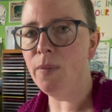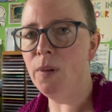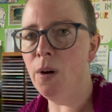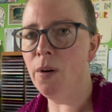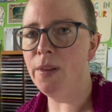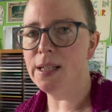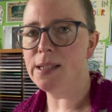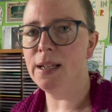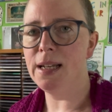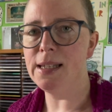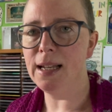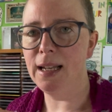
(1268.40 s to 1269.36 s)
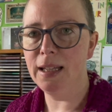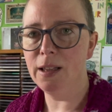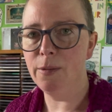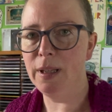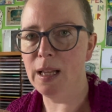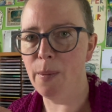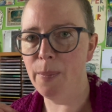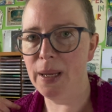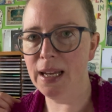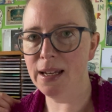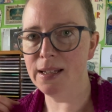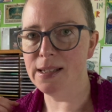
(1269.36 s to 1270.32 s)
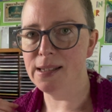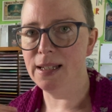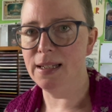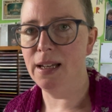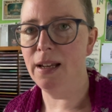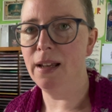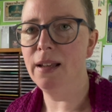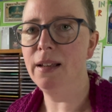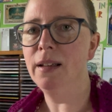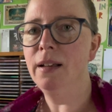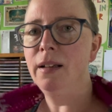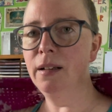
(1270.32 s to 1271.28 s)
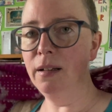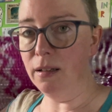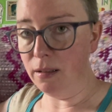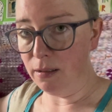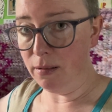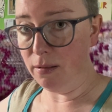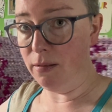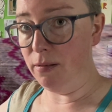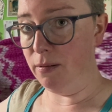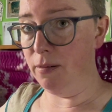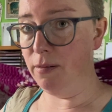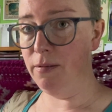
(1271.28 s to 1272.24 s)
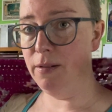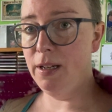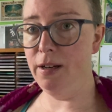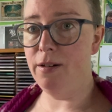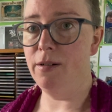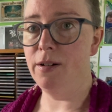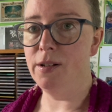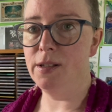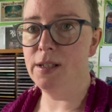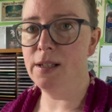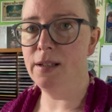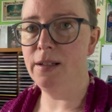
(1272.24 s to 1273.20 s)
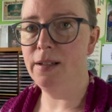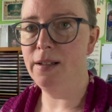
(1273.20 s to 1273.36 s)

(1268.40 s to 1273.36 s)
Oh, that's nice. I like the way that pink is sitting right across.